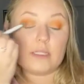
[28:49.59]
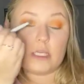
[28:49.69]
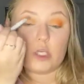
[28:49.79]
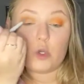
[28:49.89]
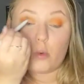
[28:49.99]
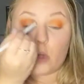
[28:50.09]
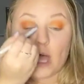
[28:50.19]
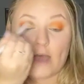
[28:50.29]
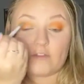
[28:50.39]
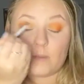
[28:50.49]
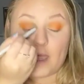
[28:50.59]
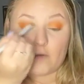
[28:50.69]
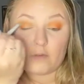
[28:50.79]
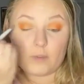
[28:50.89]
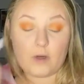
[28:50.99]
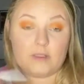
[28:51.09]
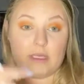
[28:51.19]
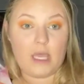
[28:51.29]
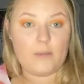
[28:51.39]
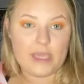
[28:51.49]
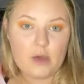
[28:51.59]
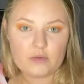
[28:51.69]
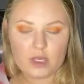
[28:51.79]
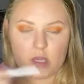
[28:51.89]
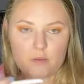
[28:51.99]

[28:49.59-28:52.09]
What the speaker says: like you will have to pay for the person coming out there.